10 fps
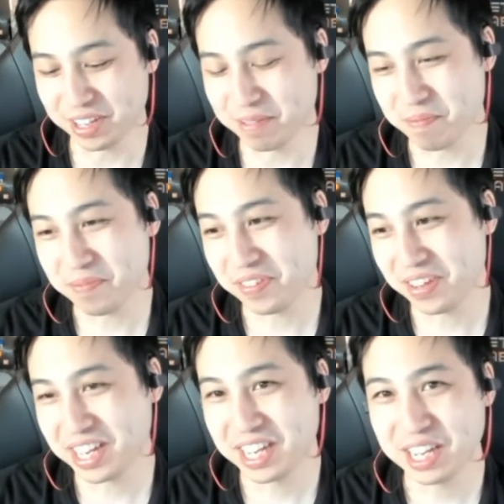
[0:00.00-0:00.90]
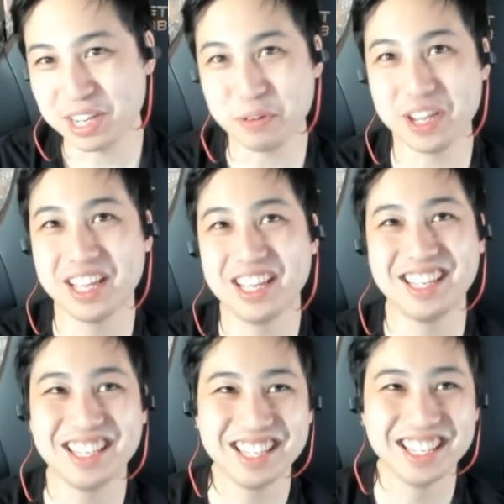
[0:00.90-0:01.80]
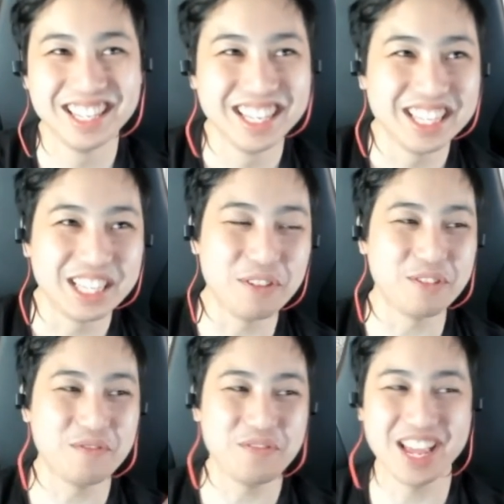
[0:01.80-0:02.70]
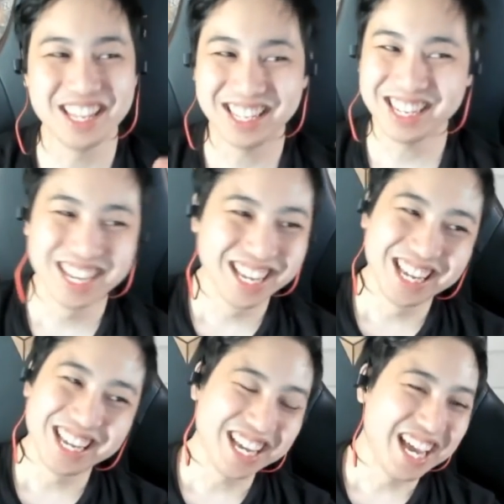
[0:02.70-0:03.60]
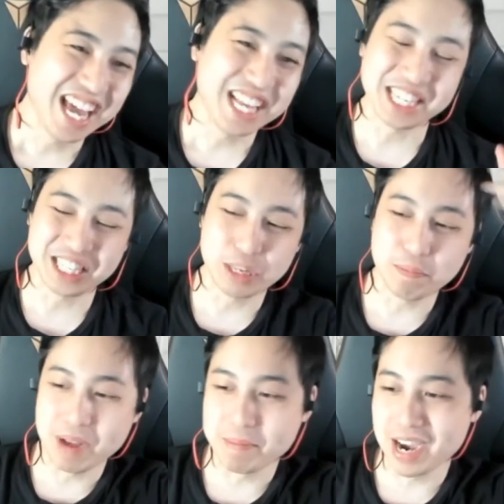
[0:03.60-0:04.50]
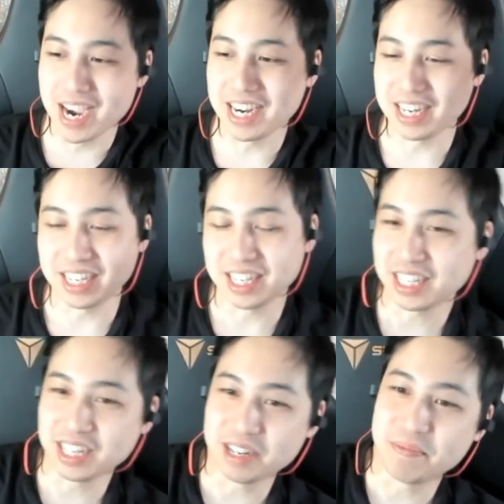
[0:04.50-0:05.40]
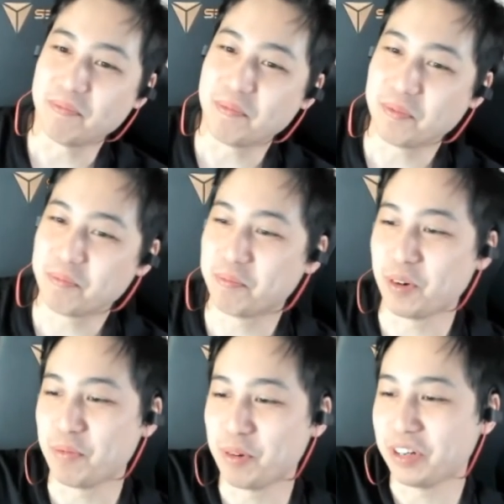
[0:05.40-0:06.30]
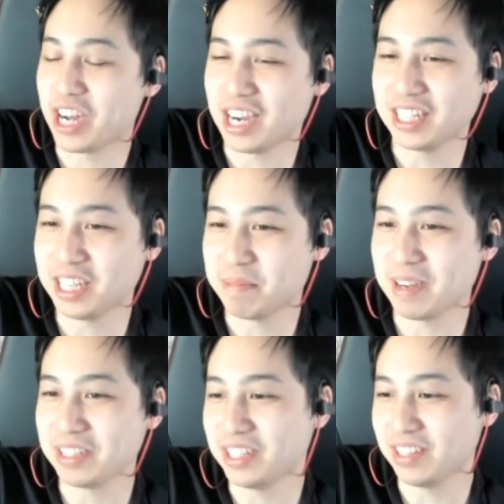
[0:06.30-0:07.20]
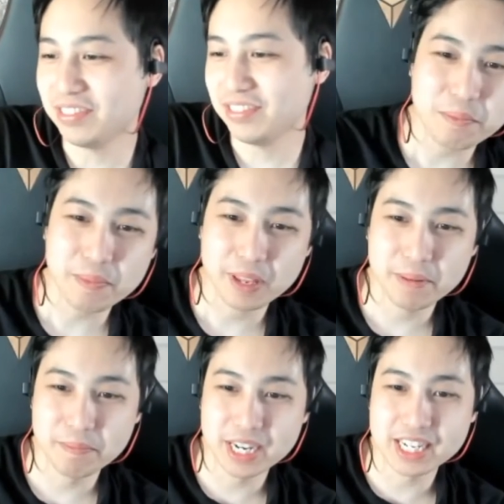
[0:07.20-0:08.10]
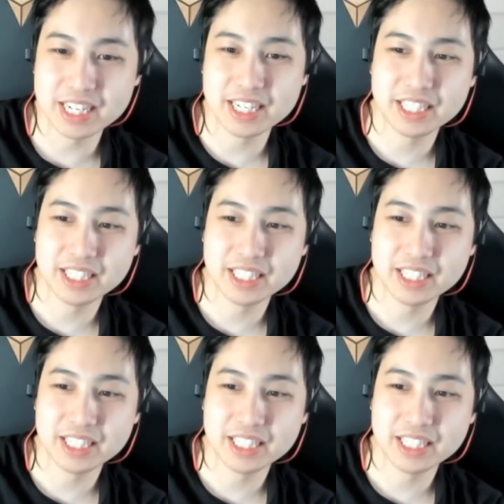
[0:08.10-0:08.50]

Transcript: them. It was, they were, it just slipped my mind um, when we were talking about stuff. But,